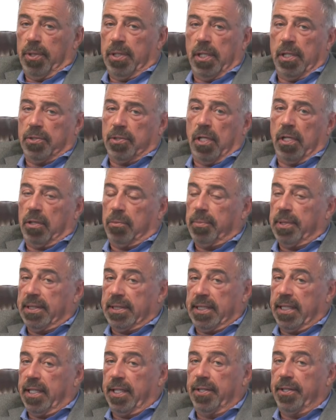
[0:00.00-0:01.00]
We're not talking
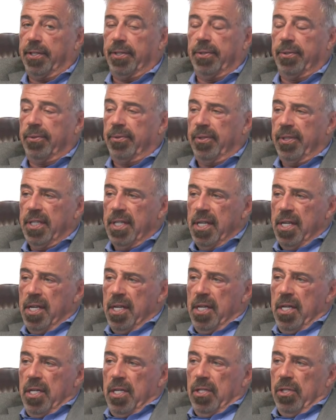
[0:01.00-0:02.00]
about the ADU.
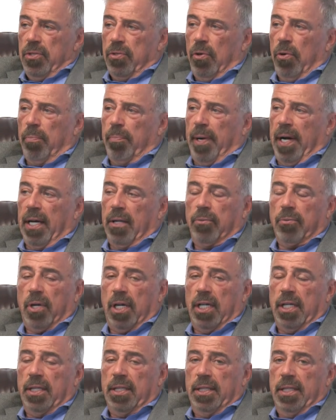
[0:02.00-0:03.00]
So by
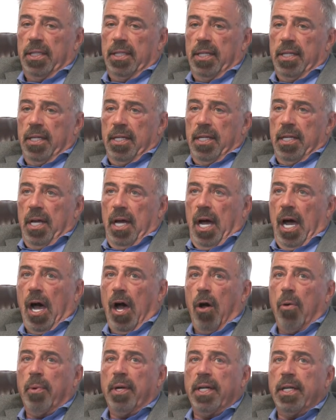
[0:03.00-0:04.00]
right,
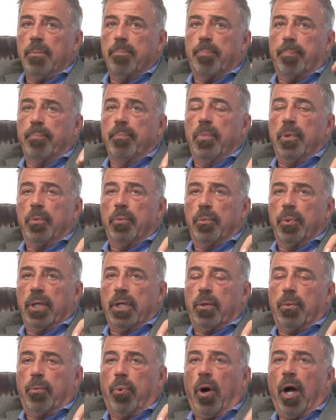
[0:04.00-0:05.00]
how many
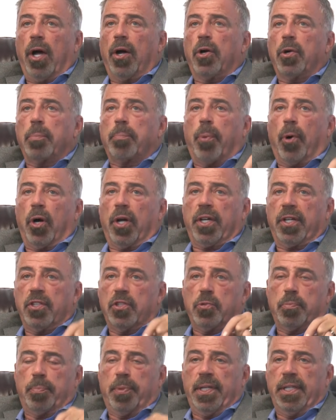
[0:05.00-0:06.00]
required
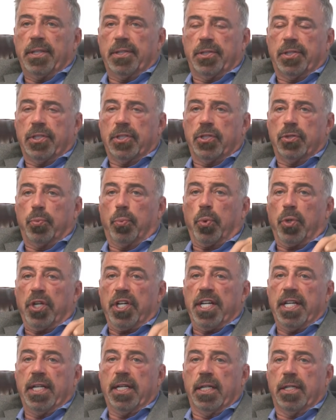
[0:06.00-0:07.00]
parking spaces were
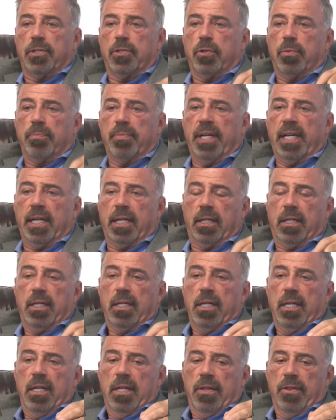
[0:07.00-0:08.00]
needed to make
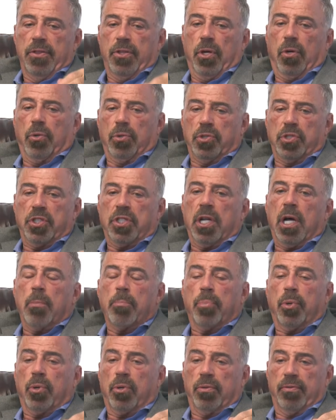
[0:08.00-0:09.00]
those
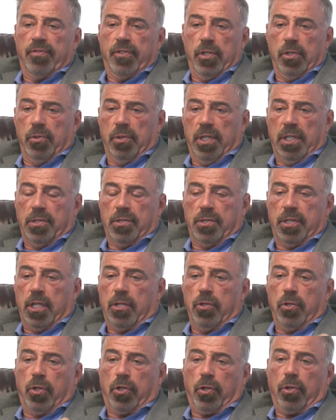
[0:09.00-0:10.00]
number of units
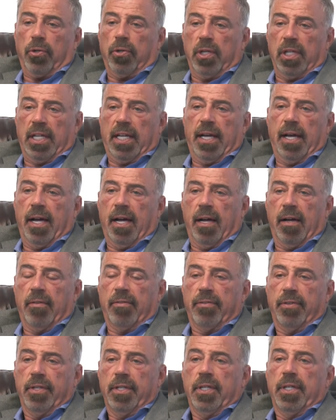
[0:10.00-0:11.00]
that you currently
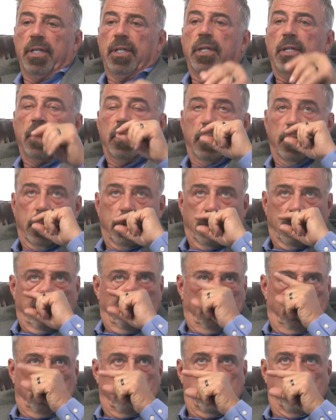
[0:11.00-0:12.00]
have
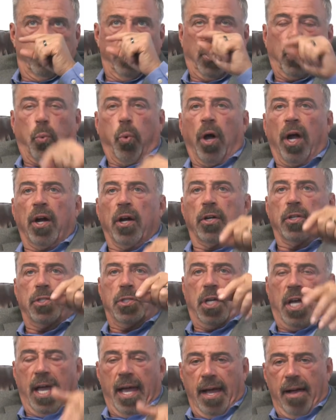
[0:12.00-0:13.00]
required
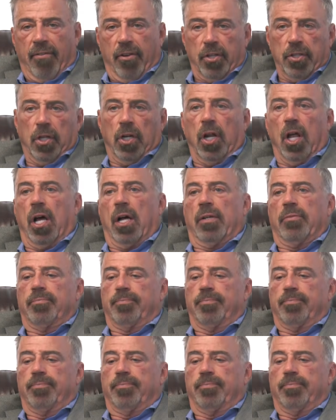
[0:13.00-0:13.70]
to have on the lot?